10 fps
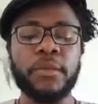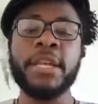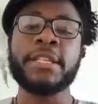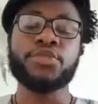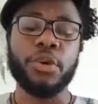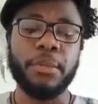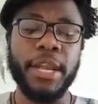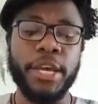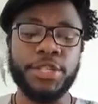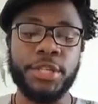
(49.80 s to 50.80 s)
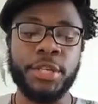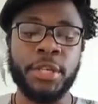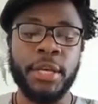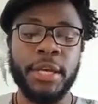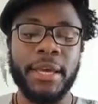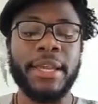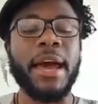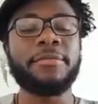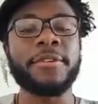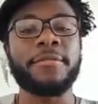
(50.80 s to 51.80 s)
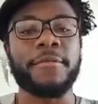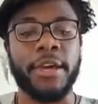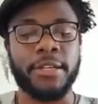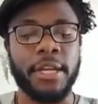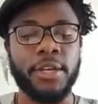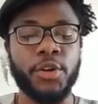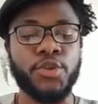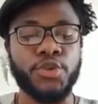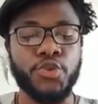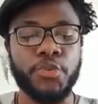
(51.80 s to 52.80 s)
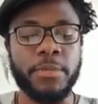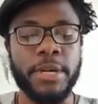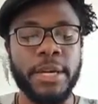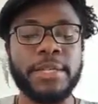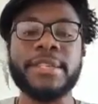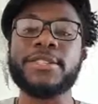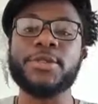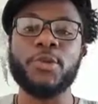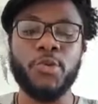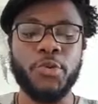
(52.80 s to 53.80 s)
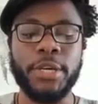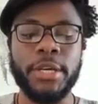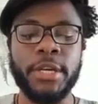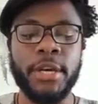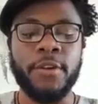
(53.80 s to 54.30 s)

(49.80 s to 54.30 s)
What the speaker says: Discrimination can have the effect that a consumer is excluded